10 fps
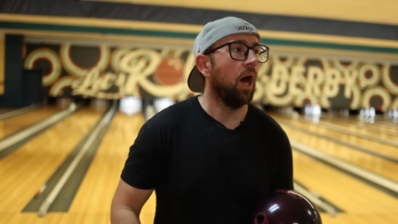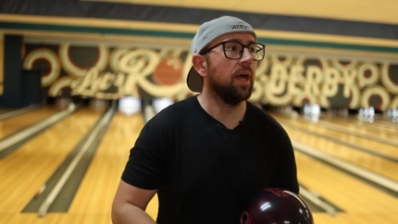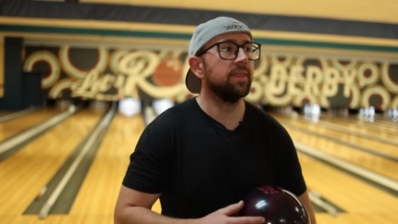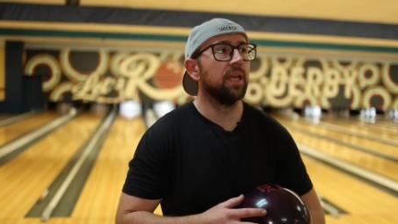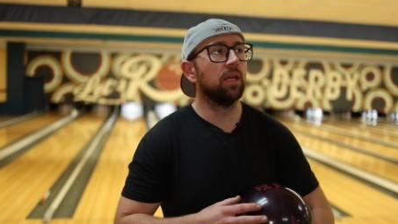I
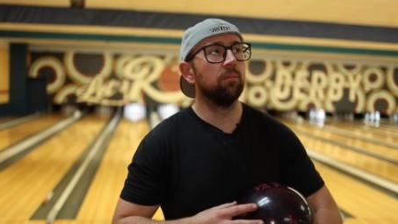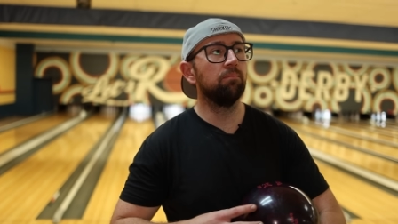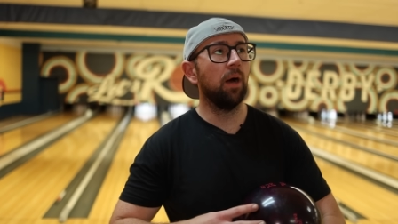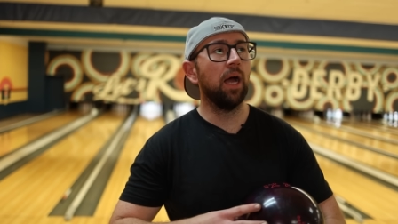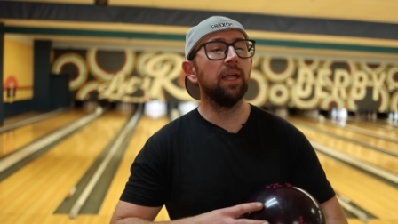think
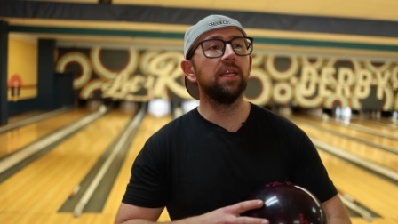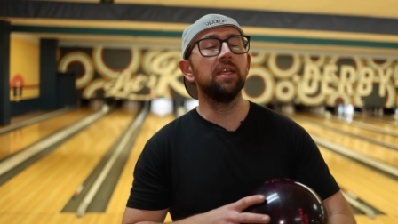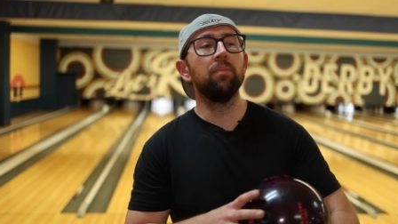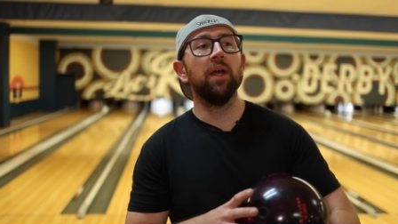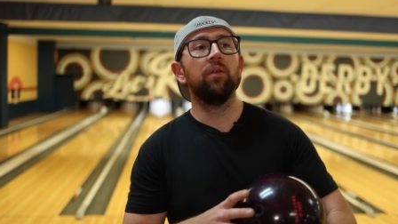my
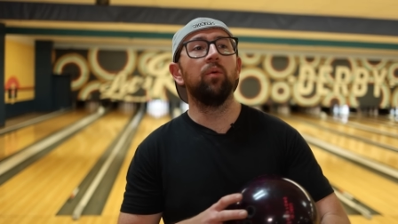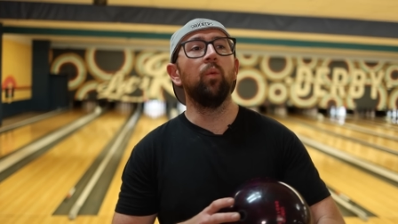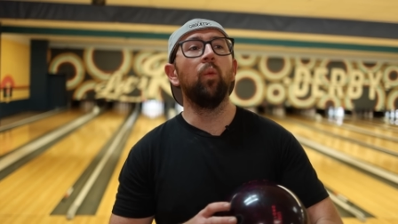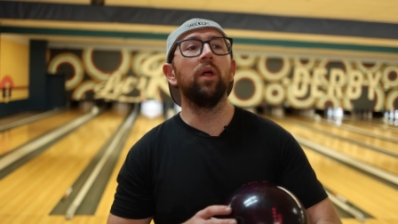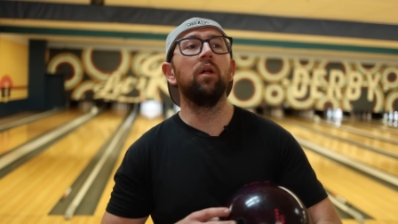knee bend
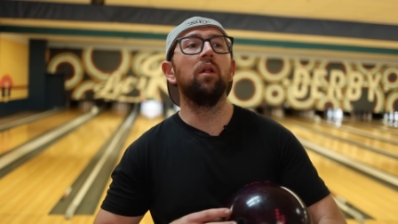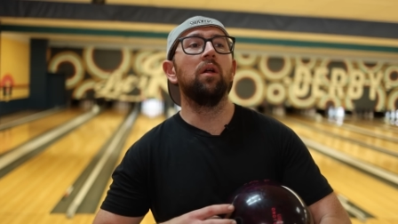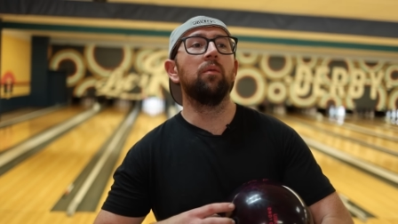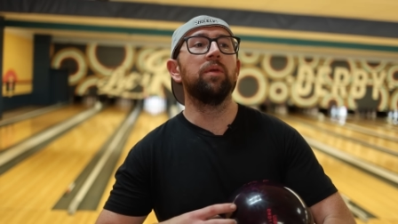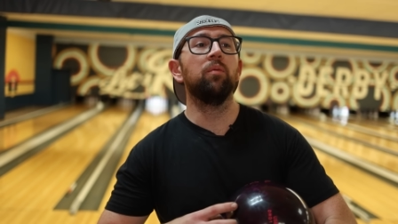will
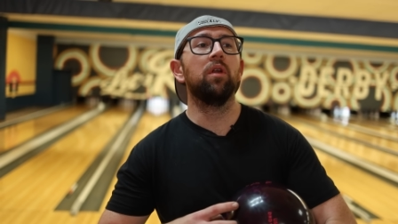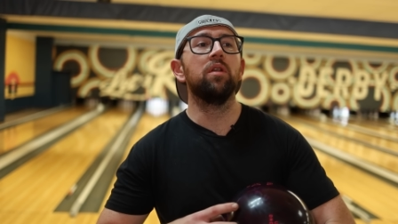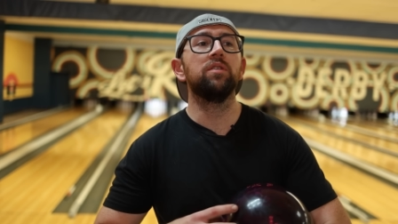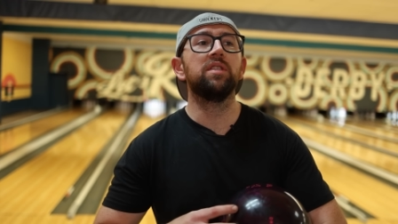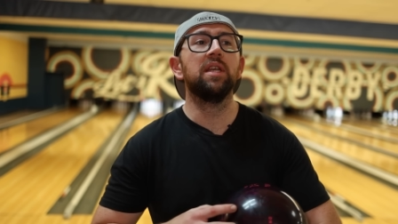be one of
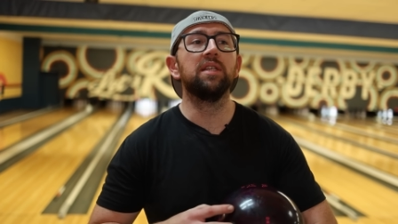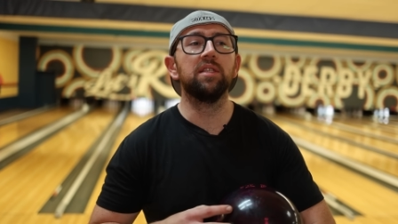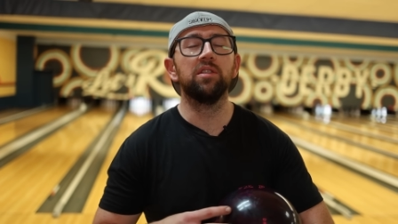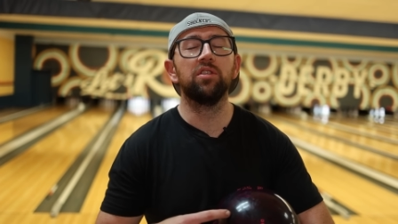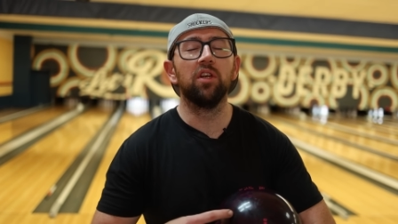those things
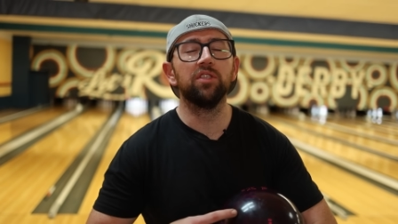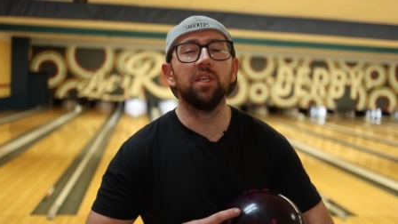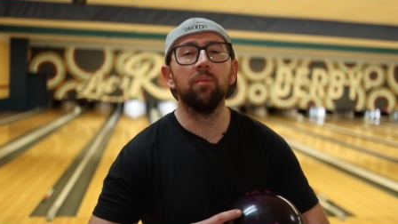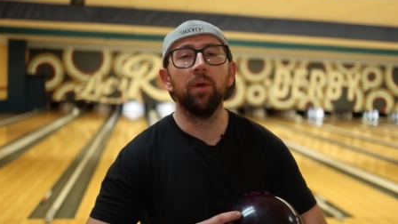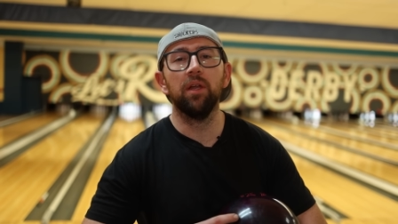that starts to
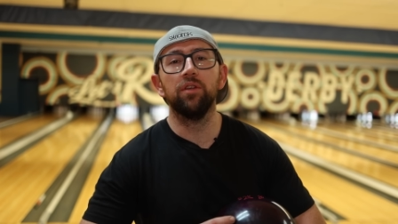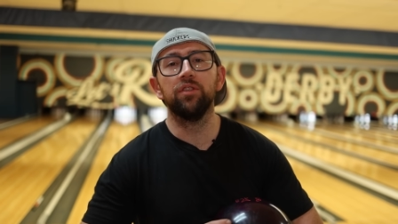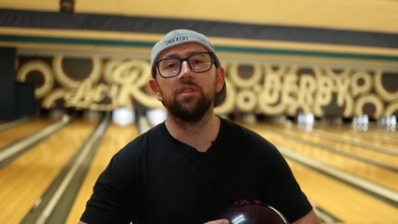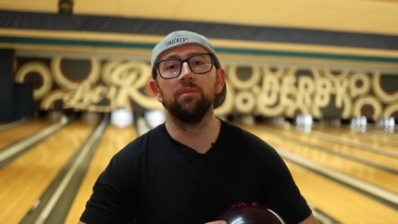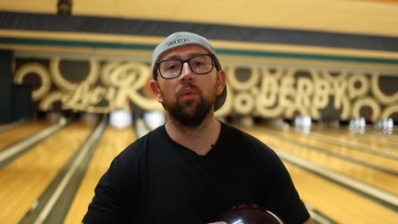get better
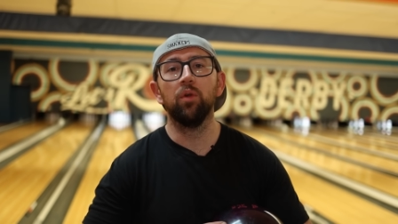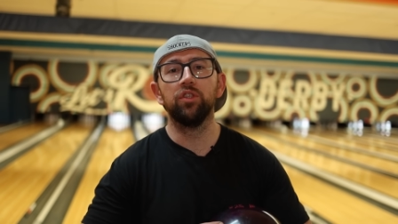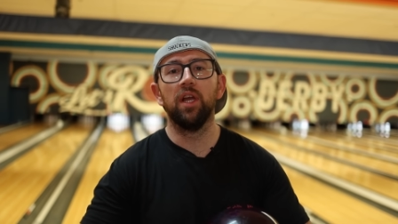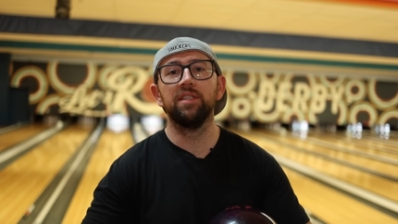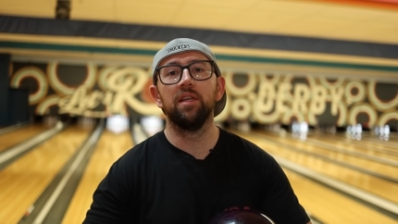just the more
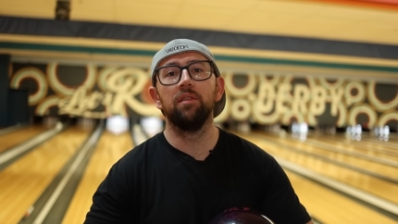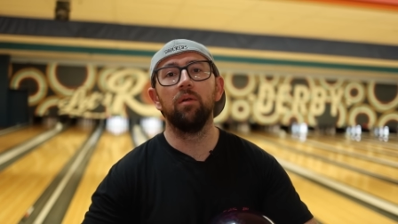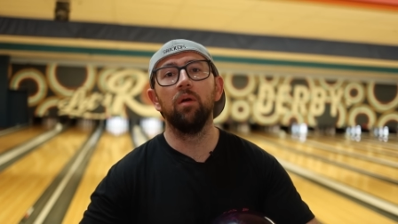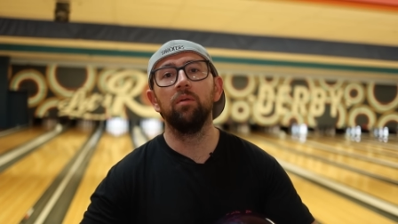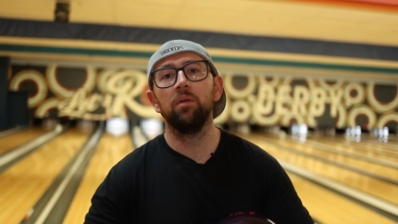shots I
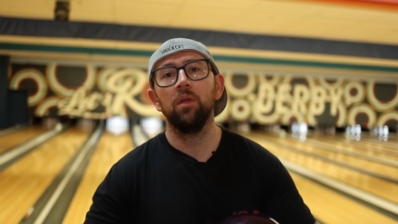throw.